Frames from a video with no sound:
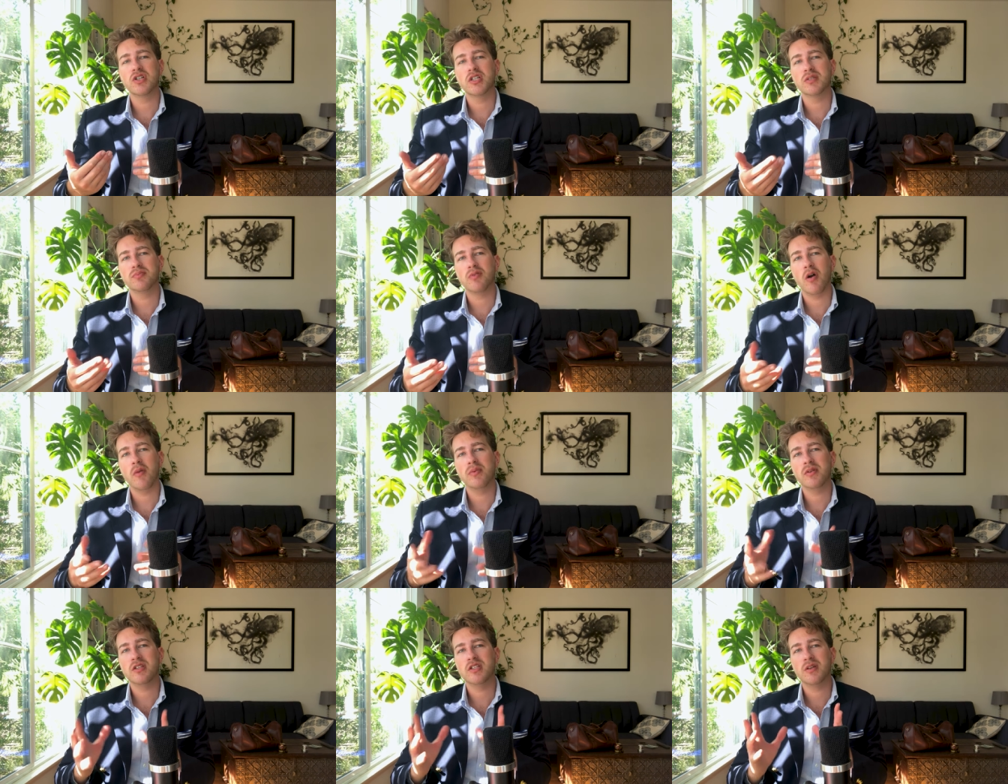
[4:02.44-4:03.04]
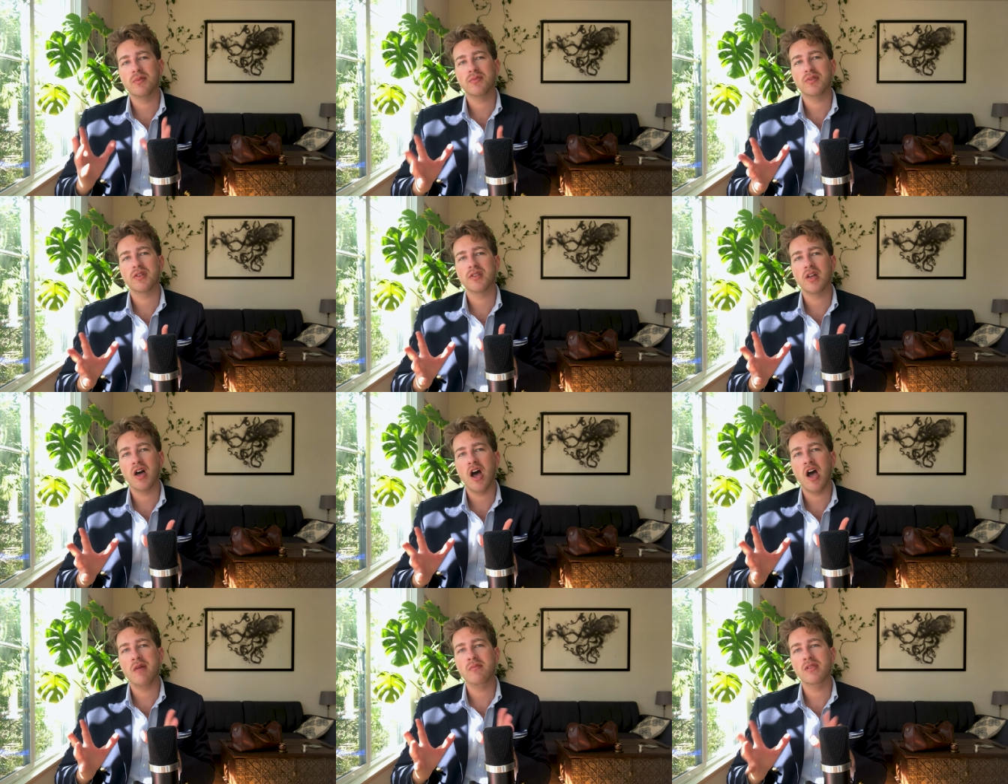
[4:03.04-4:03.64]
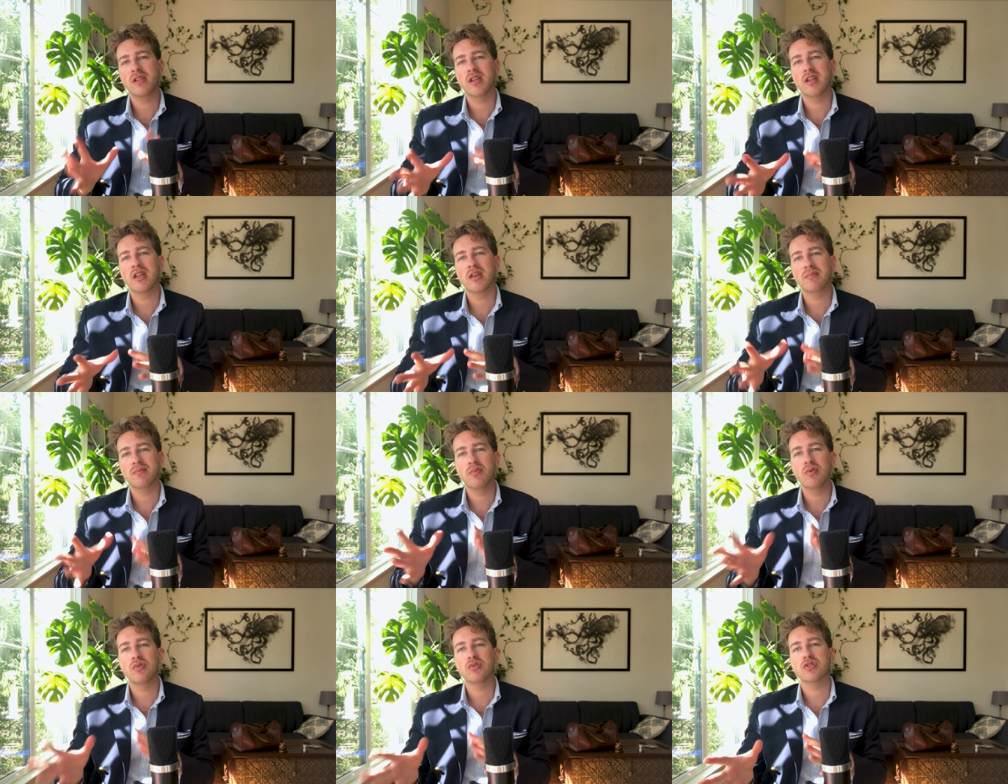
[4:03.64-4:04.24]
is probably something that I'm leaning
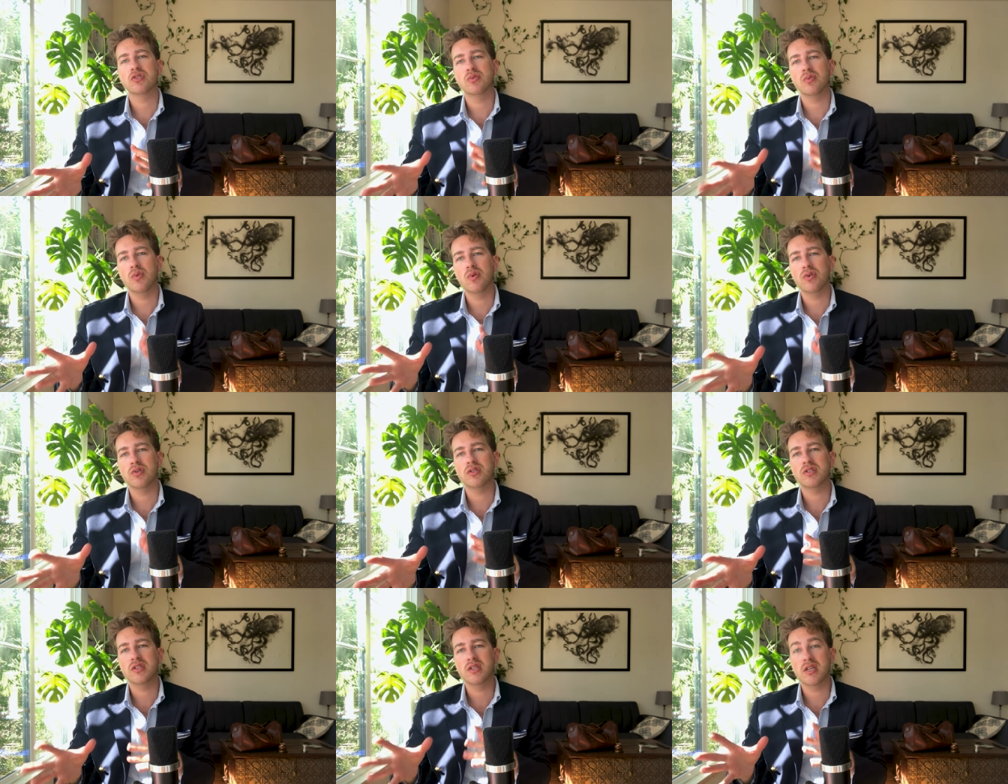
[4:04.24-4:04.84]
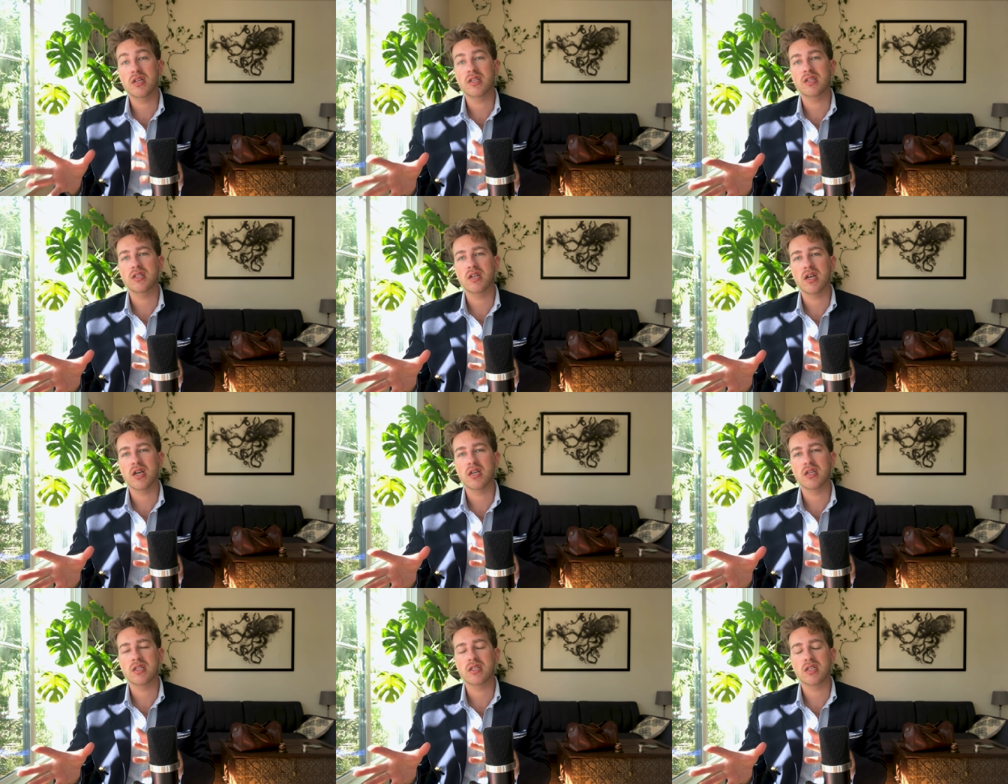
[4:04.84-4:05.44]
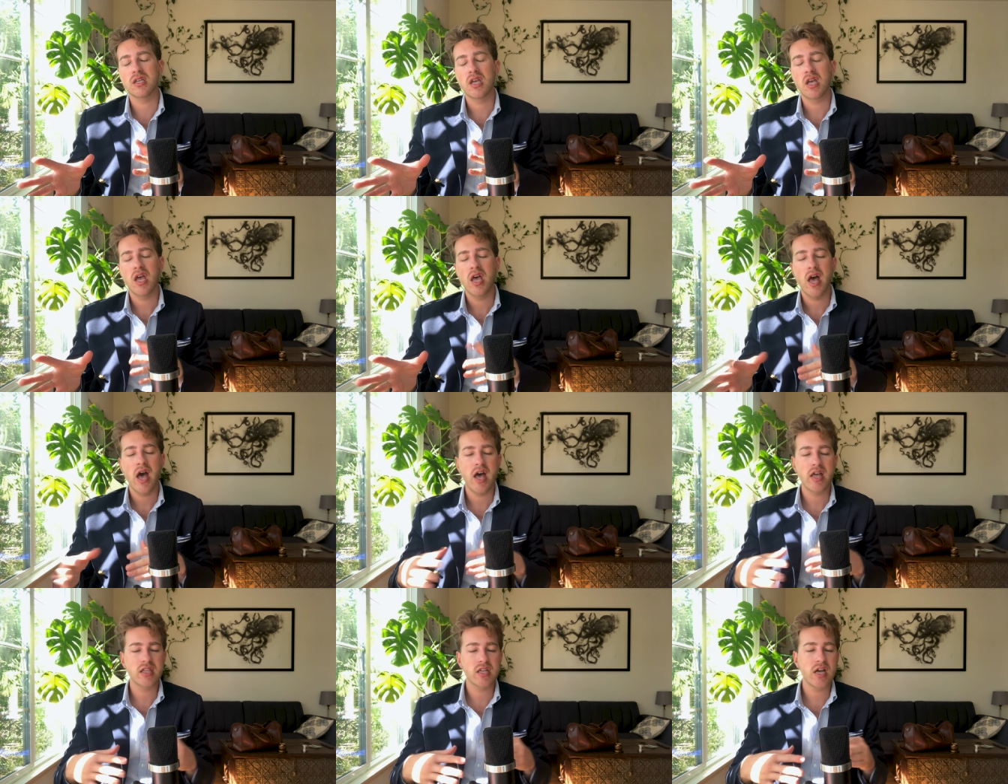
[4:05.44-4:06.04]
more towards these days,
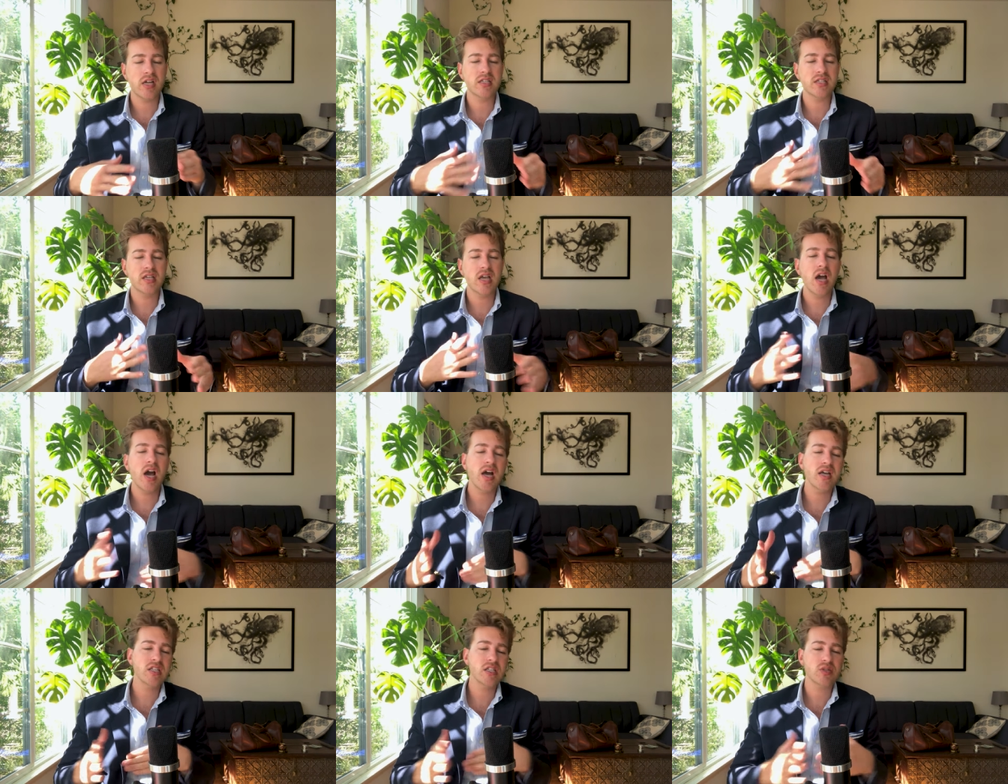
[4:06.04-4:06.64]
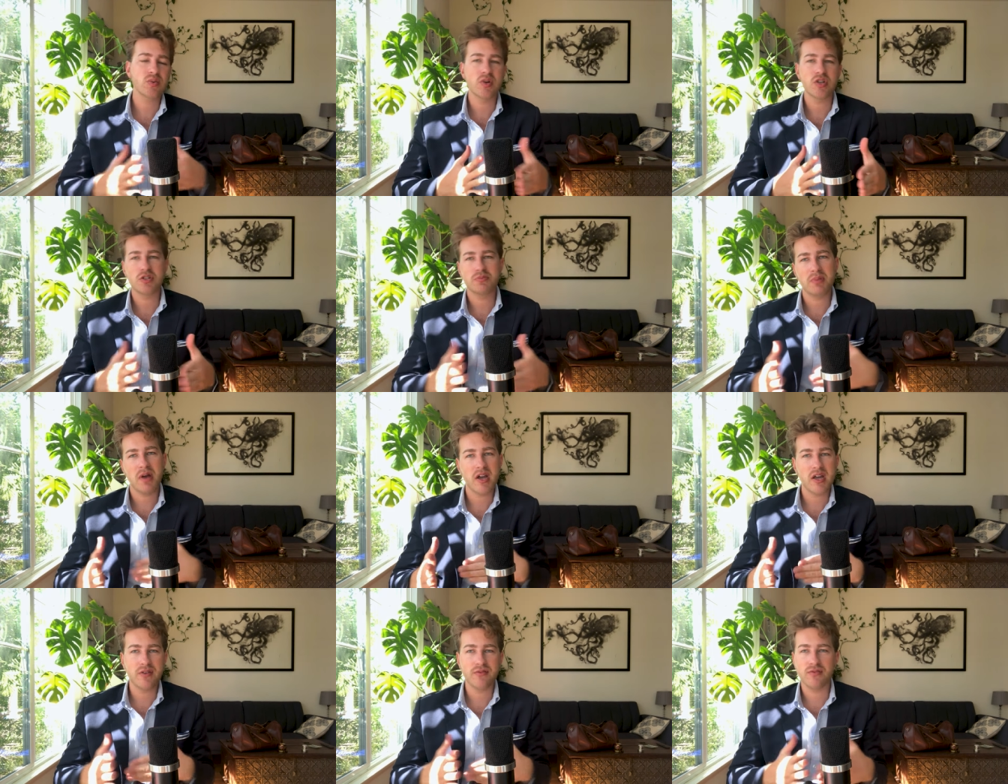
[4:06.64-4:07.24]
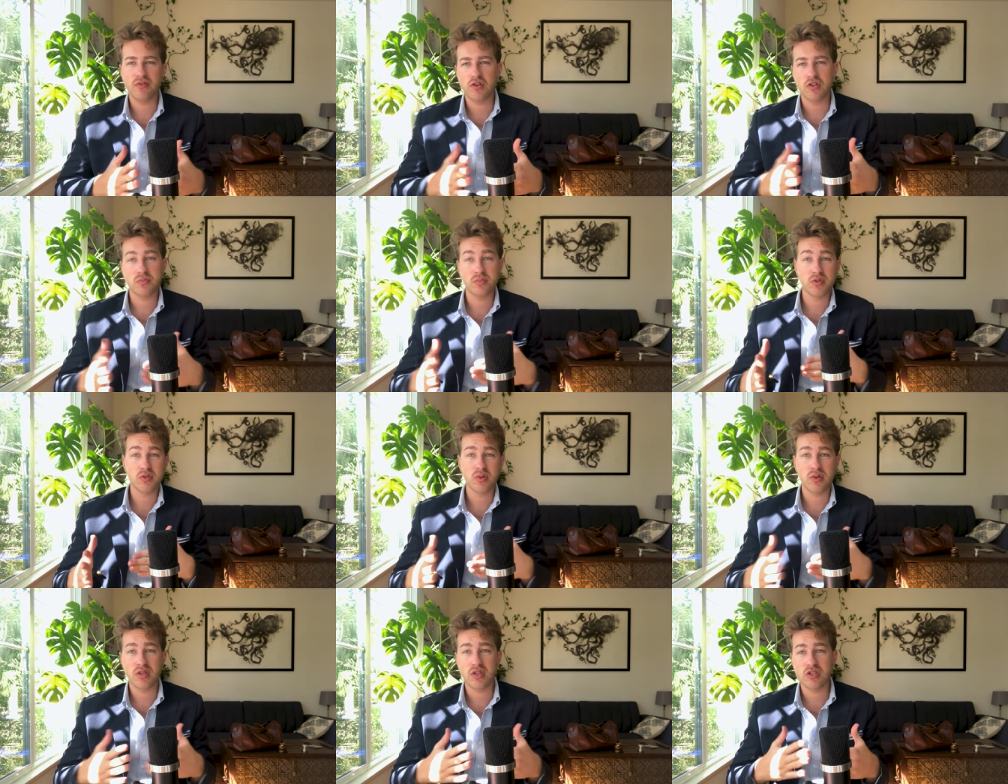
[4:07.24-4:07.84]
and I'd say I switch back and forth
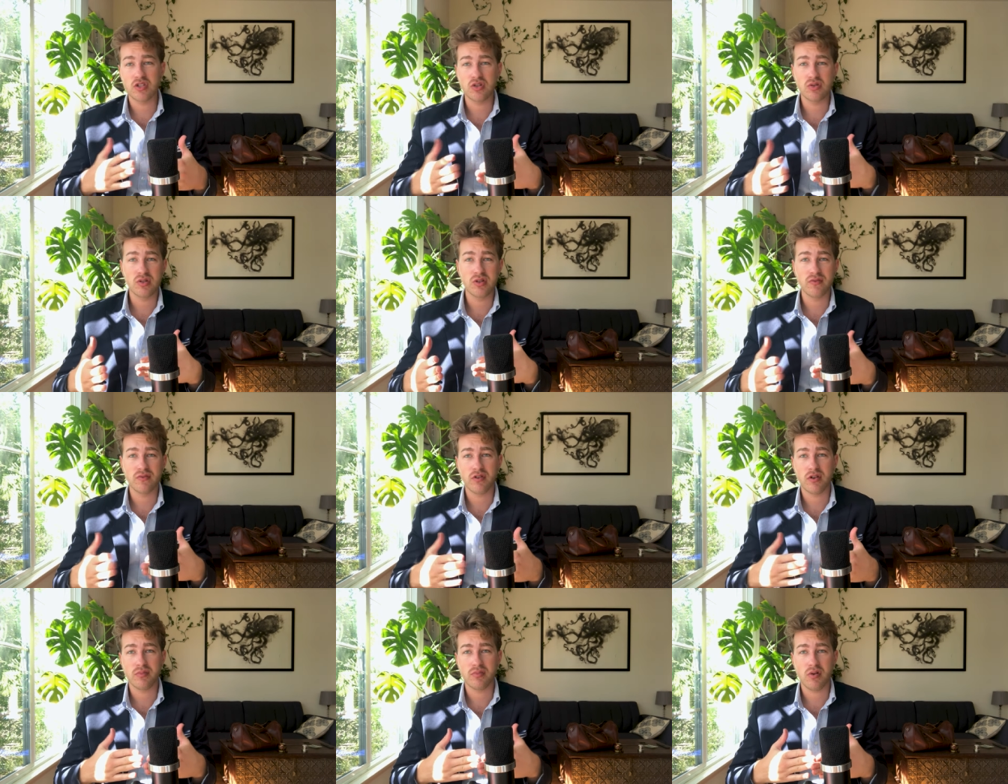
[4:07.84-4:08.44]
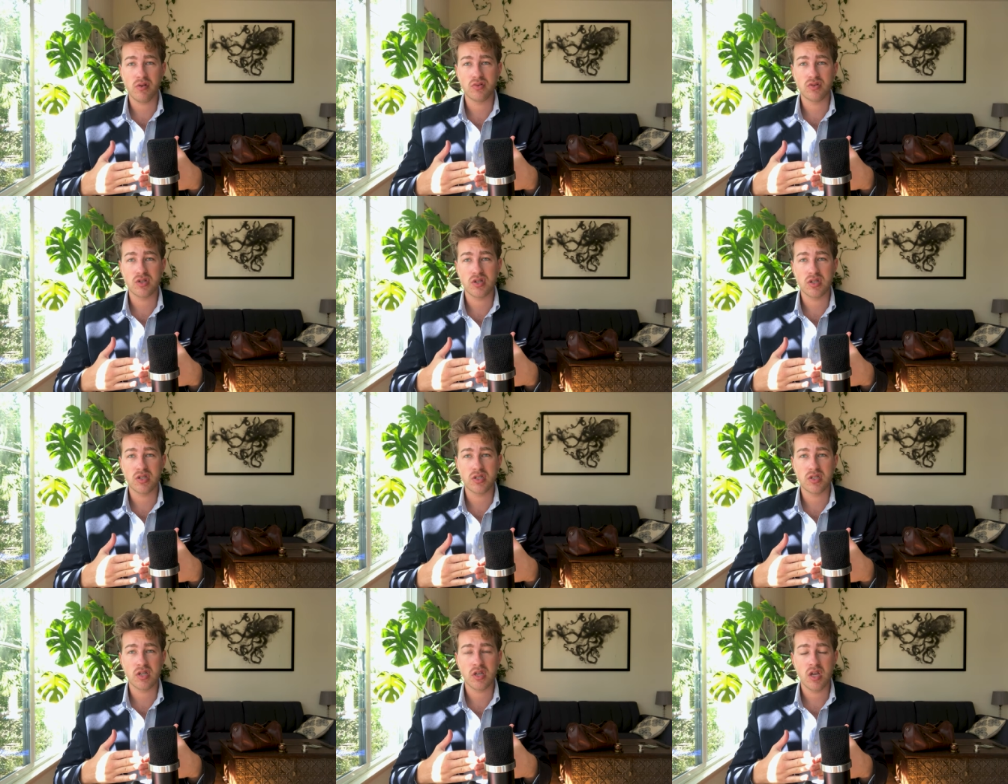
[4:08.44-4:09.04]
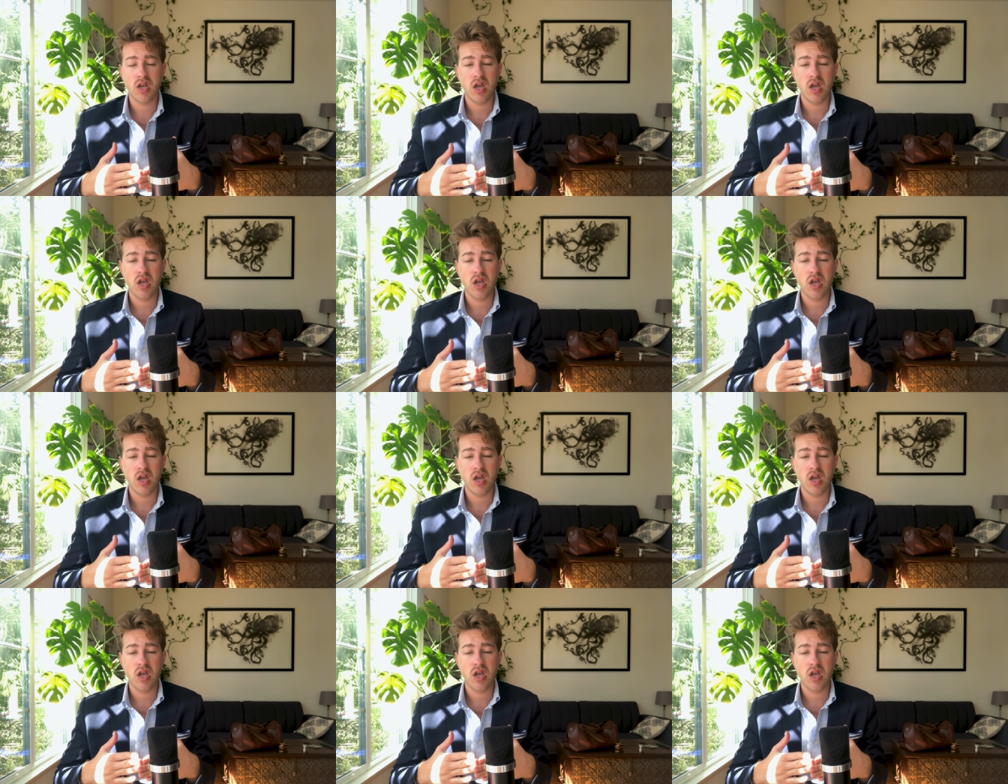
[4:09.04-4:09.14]
between the two different approaches.